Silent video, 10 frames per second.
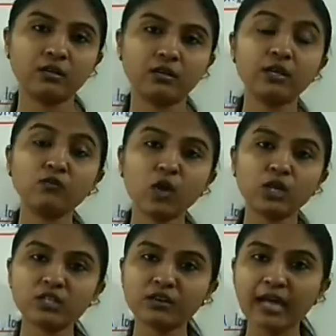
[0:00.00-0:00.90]

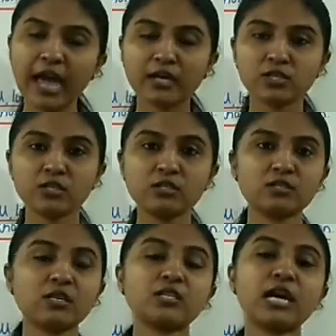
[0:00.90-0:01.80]
involuntary actions
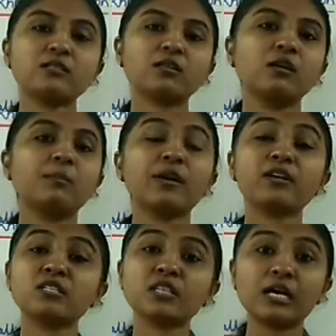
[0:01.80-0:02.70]
such as
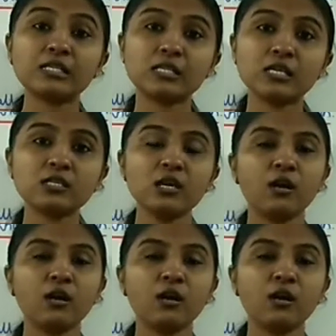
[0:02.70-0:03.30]
peristalsis,